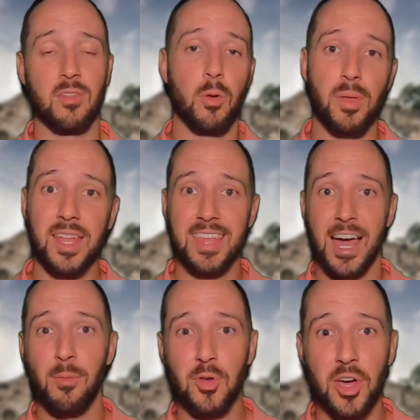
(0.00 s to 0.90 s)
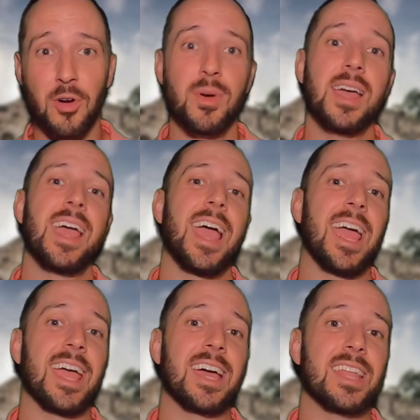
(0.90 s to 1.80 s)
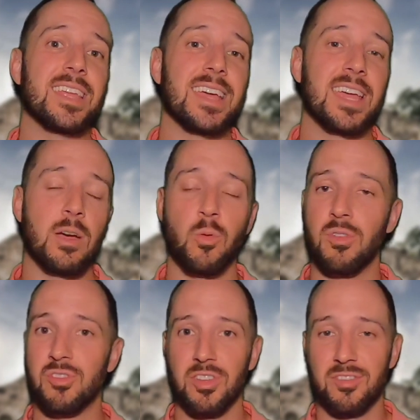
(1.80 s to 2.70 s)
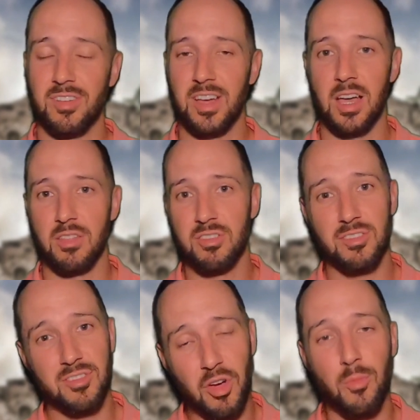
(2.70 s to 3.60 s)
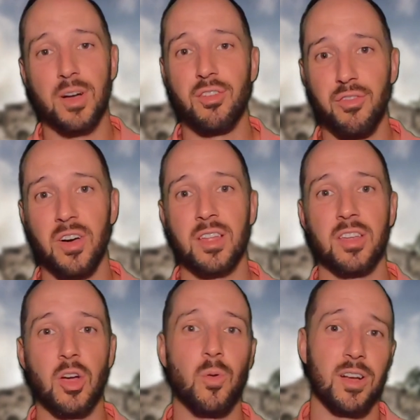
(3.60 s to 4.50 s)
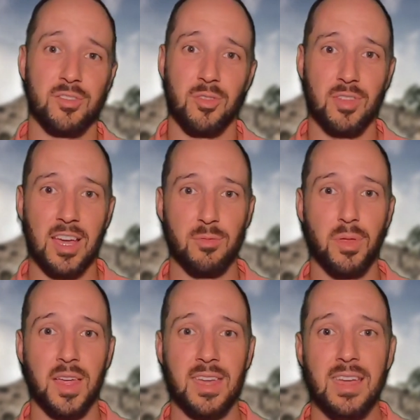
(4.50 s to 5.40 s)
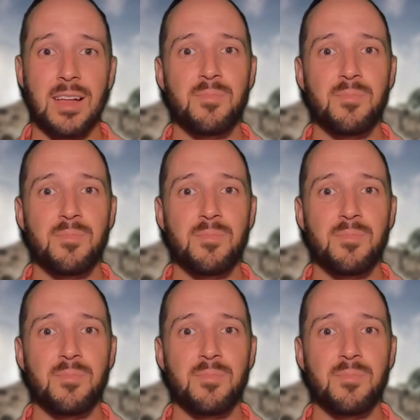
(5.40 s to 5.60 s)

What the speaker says: We played at the Alamo Dome, and it was just so much fun to go watch those guys play,